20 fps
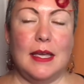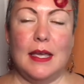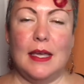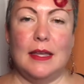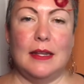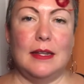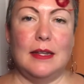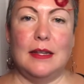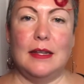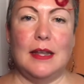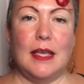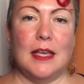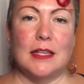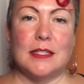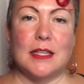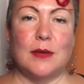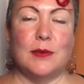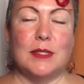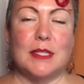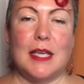and as
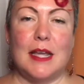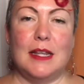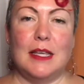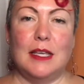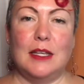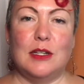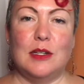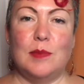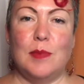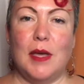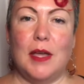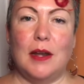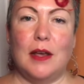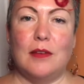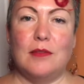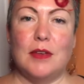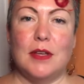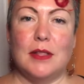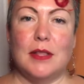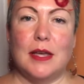I was getting into bed, I
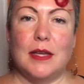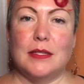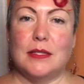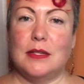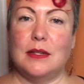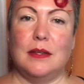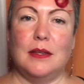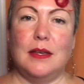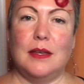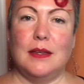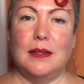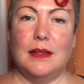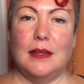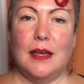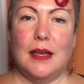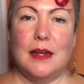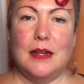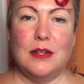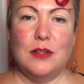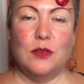realized, ah, I
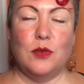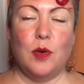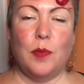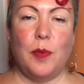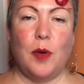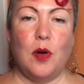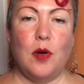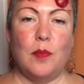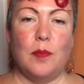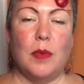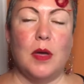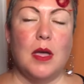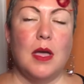didn't do a poem.